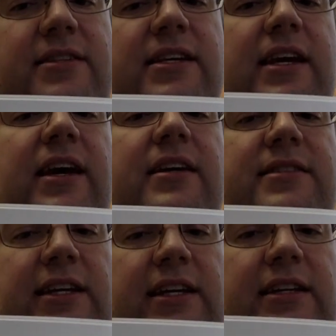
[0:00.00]
tika
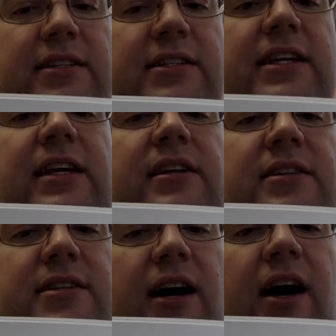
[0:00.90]
ti ti
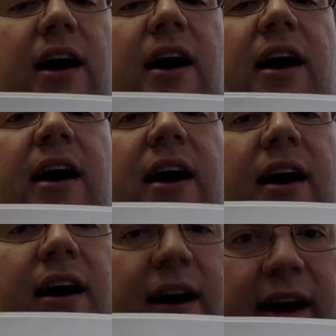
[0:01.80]

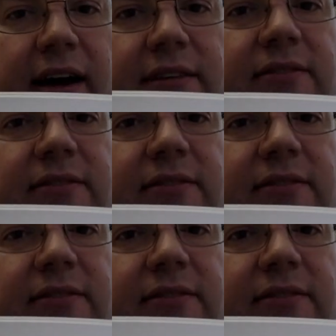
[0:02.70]
ta.